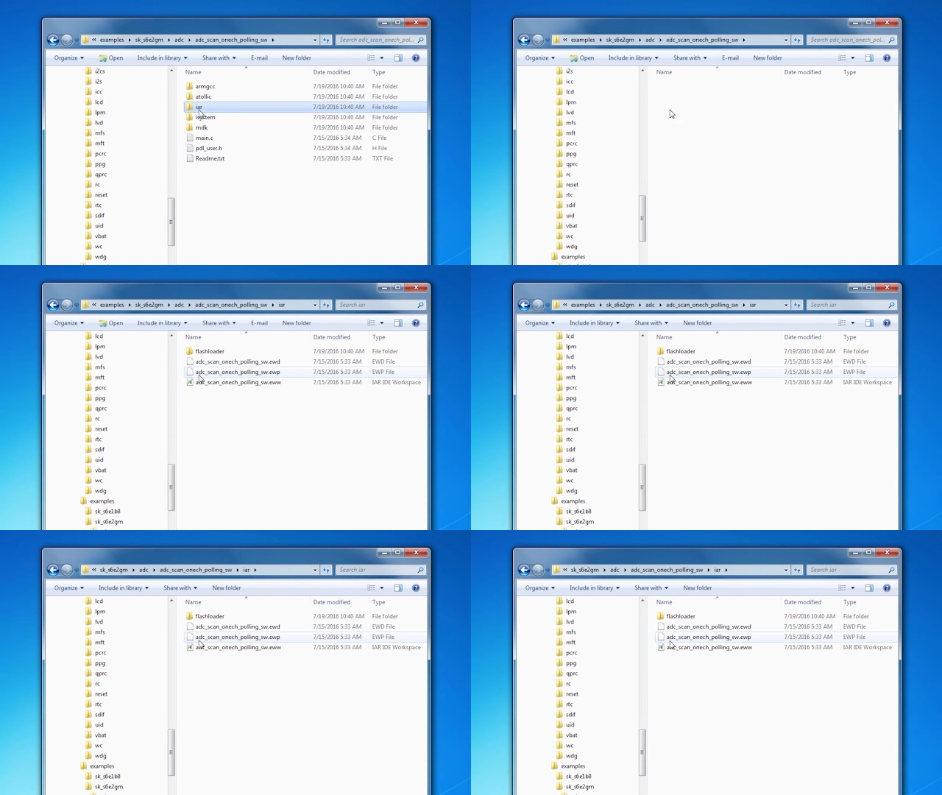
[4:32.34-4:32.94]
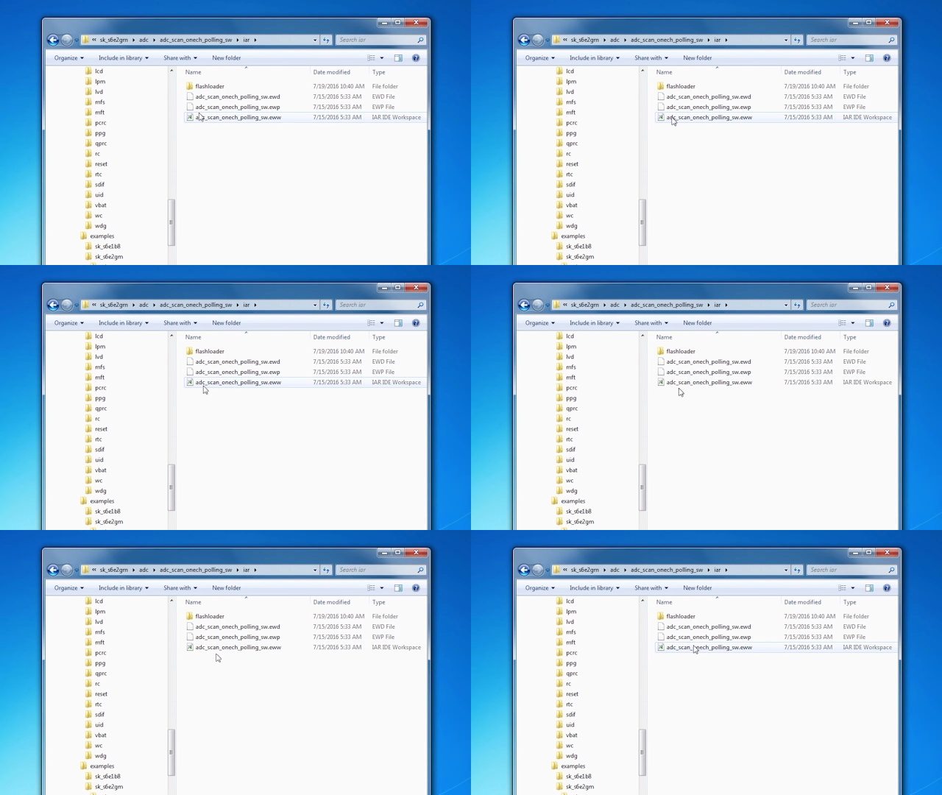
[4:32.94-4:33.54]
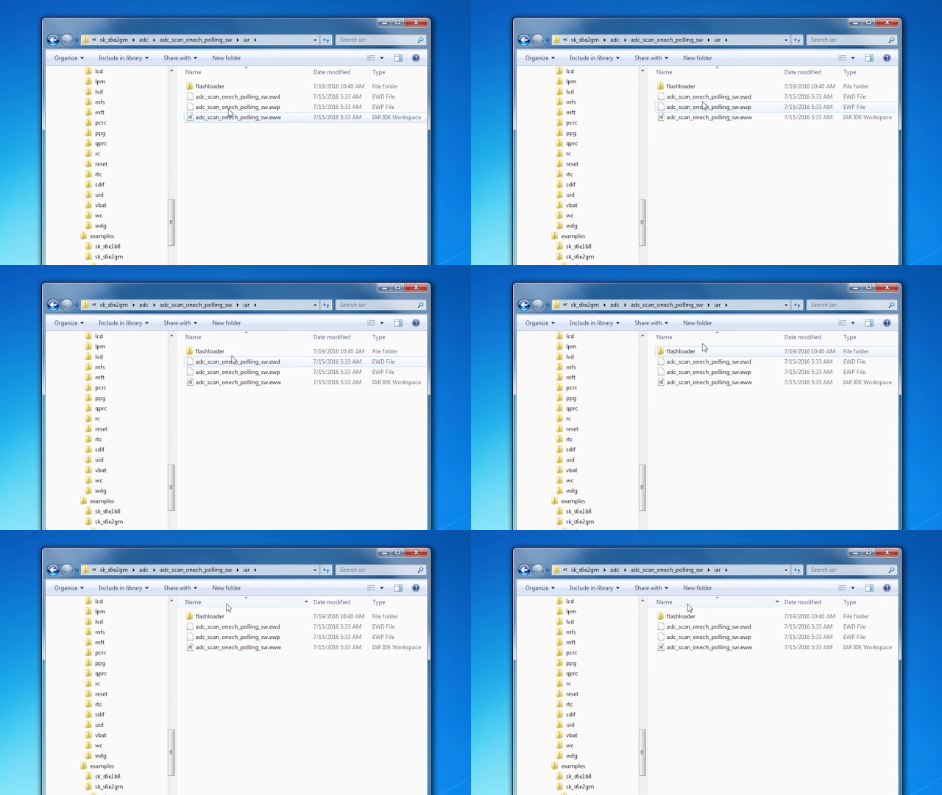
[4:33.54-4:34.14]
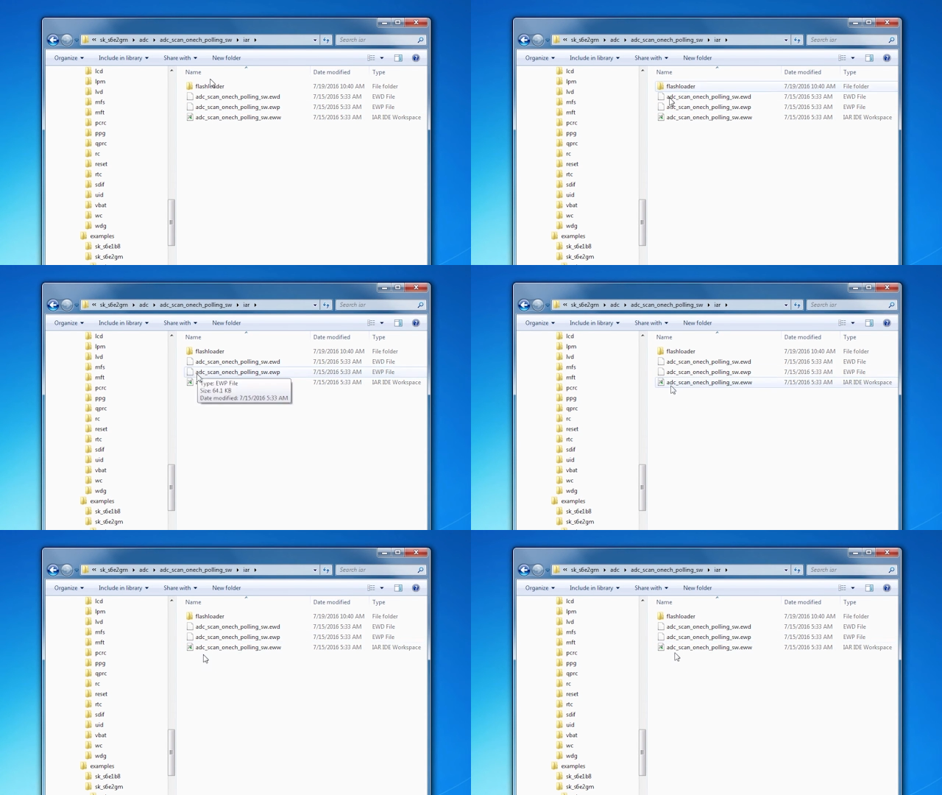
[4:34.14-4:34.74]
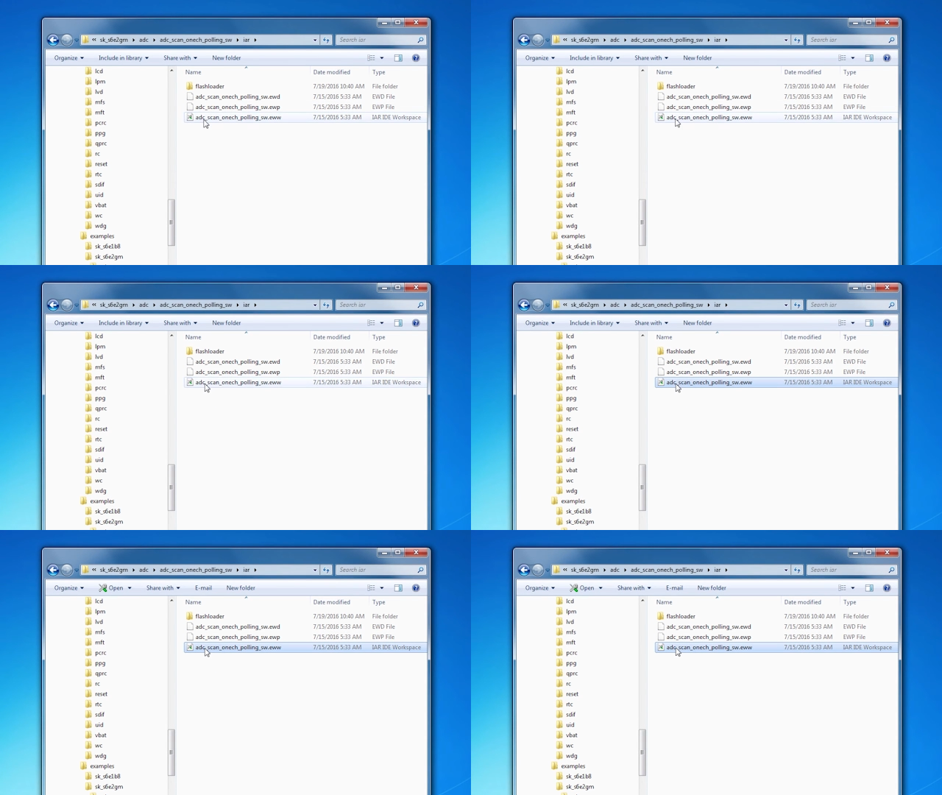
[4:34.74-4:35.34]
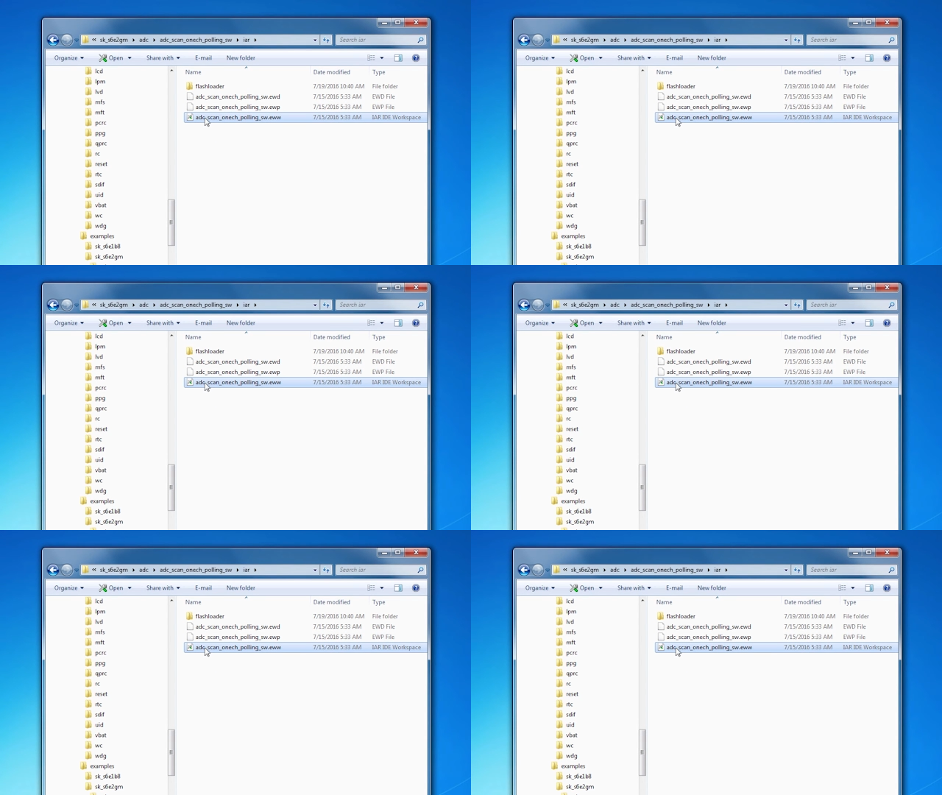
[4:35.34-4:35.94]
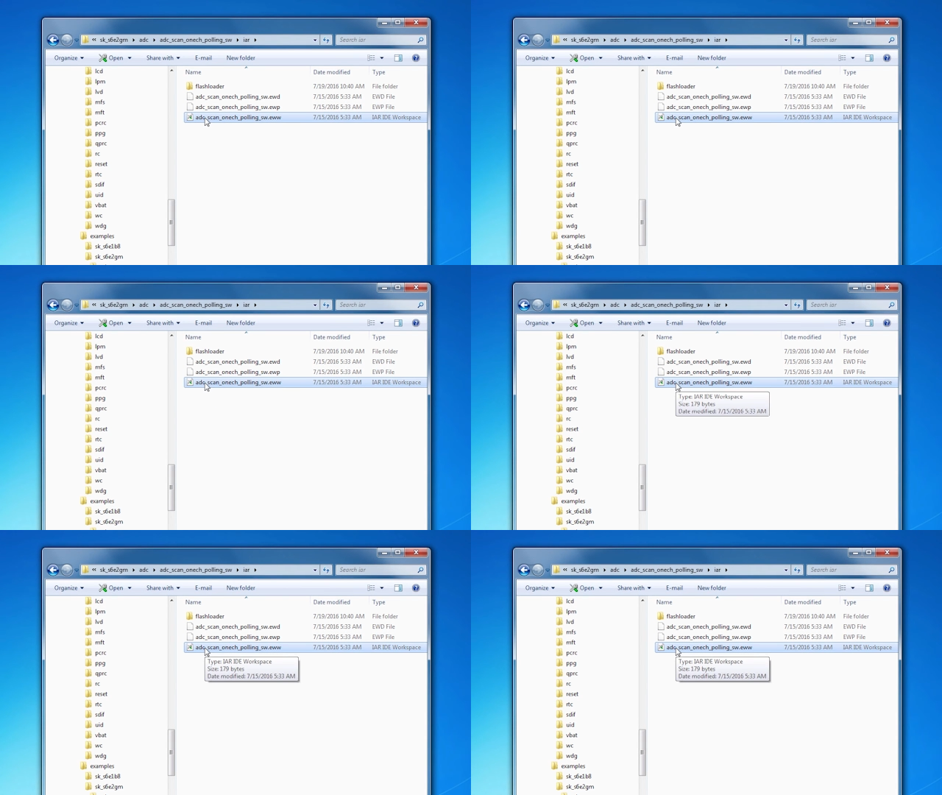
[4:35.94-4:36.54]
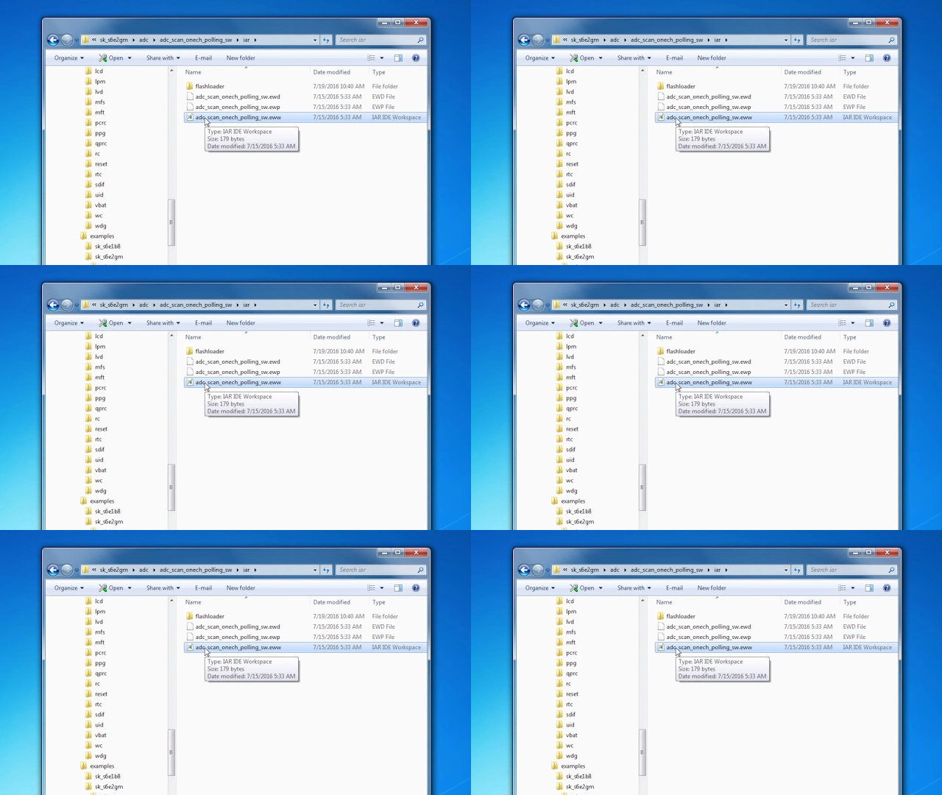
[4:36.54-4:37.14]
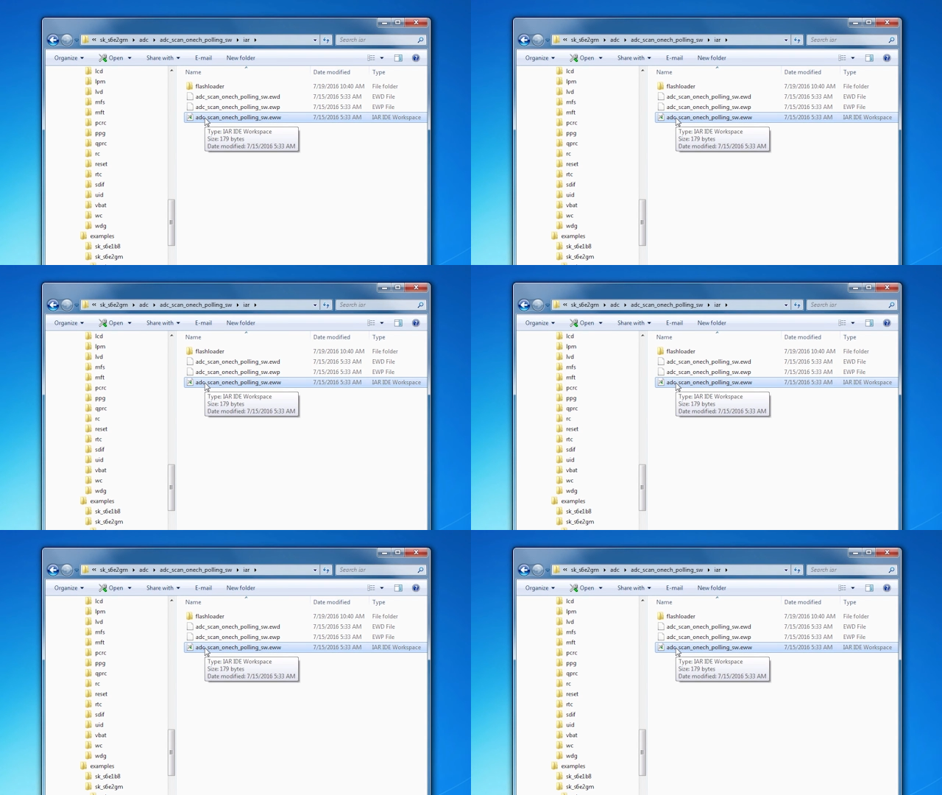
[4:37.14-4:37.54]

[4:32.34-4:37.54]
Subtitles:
(no speaker visible)